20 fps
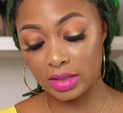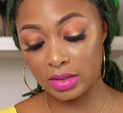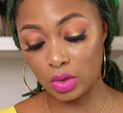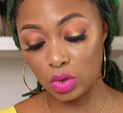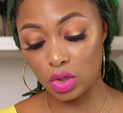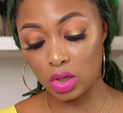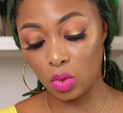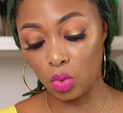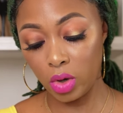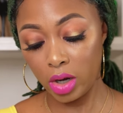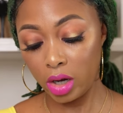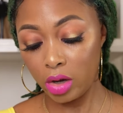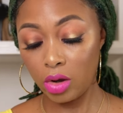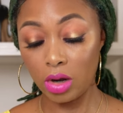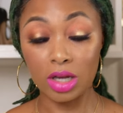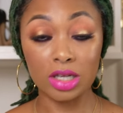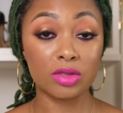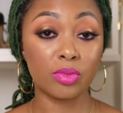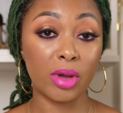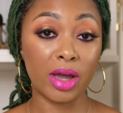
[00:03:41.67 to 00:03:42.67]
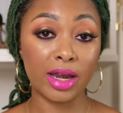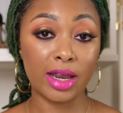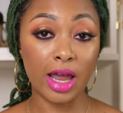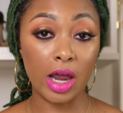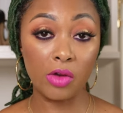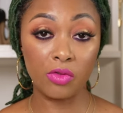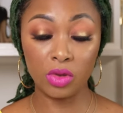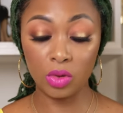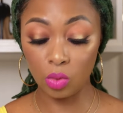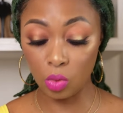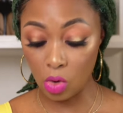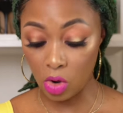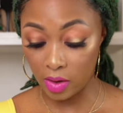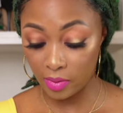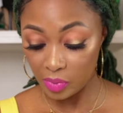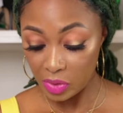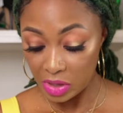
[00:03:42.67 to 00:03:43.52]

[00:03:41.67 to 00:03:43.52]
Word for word: So you can wear it crossbody however you want.